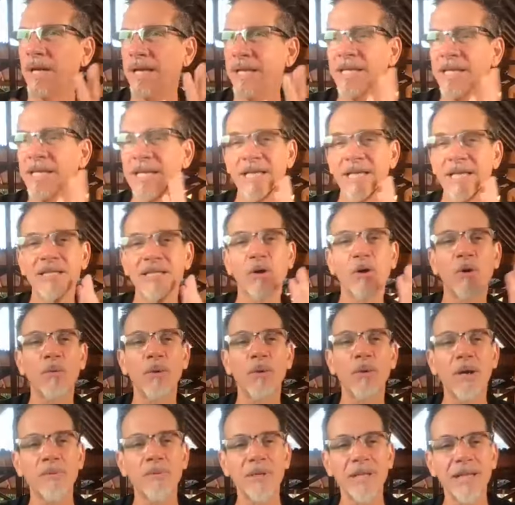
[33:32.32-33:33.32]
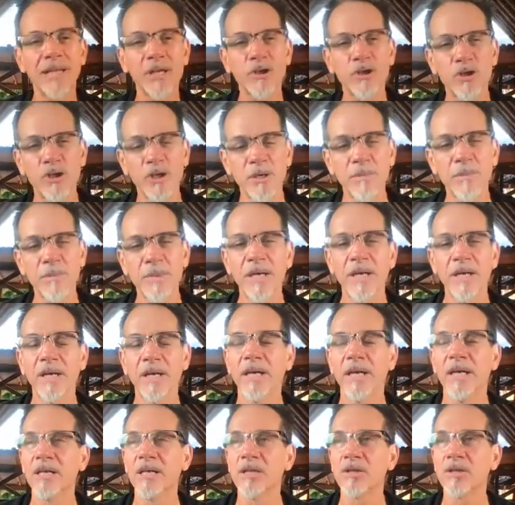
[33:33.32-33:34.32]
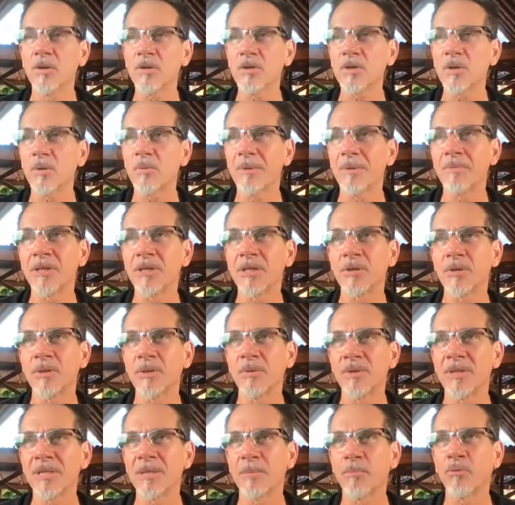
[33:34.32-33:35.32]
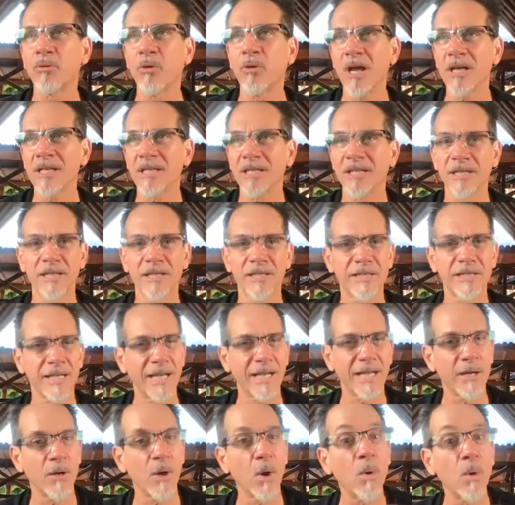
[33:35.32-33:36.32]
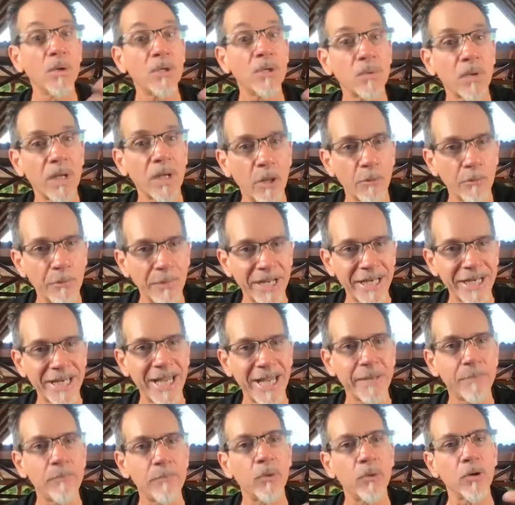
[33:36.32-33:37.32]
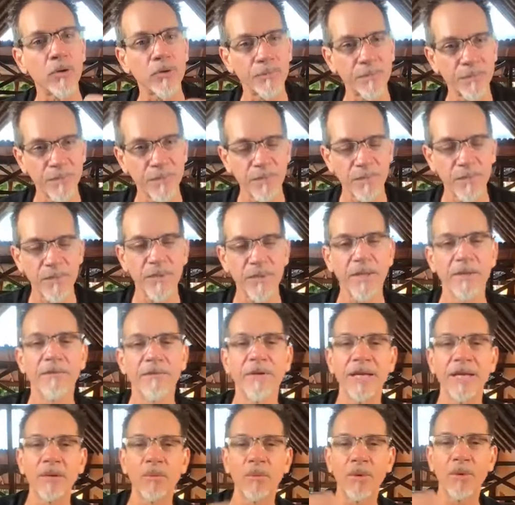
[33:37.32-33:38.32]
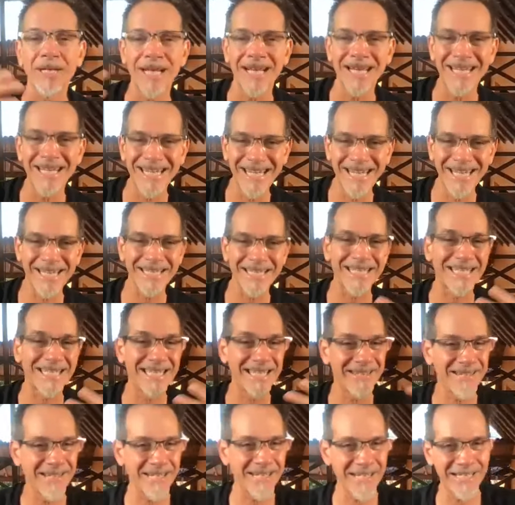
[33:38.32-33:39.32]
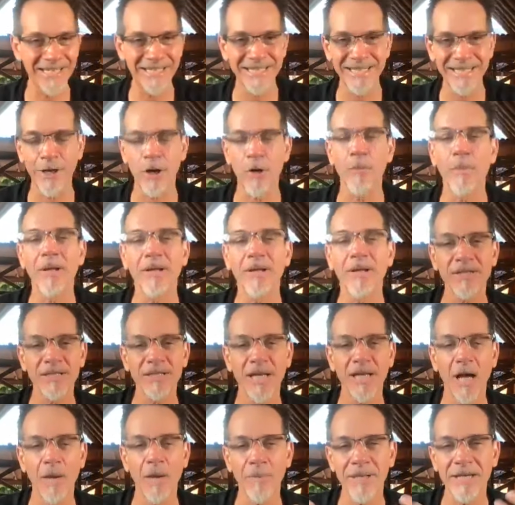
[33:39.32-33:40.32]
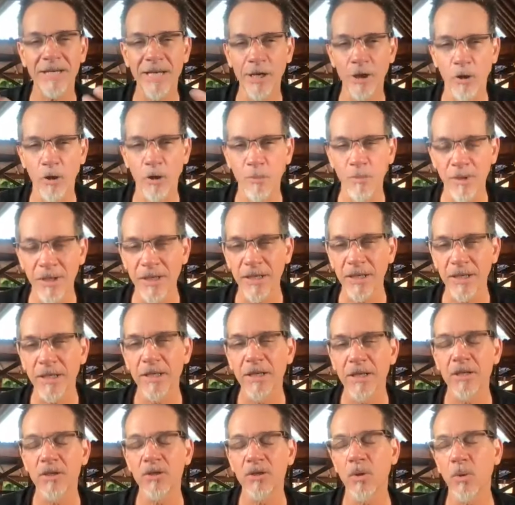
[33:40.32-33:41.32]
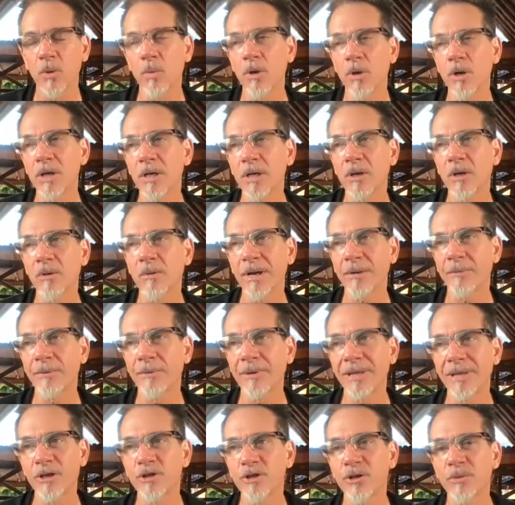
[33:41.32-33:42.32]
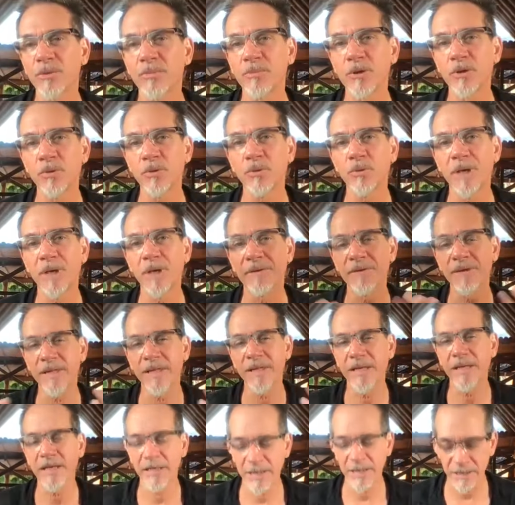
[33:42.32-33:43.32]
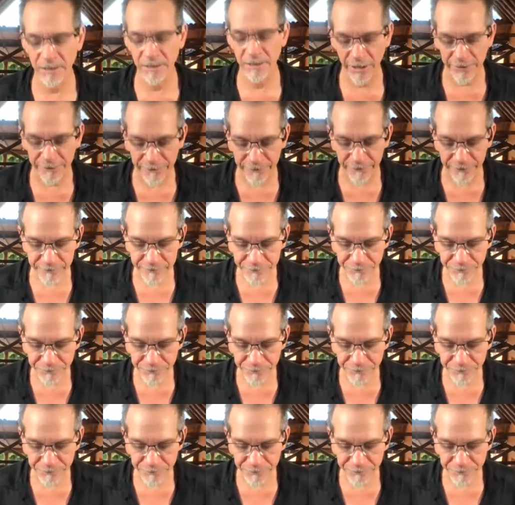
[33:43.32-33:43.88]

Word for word: Aini is a correct relationship and is also reciprocity. It's like I always will help my neighbor. If anyone I need see that needs help, I'll stop and help. So we're in correct relationship to everything in life.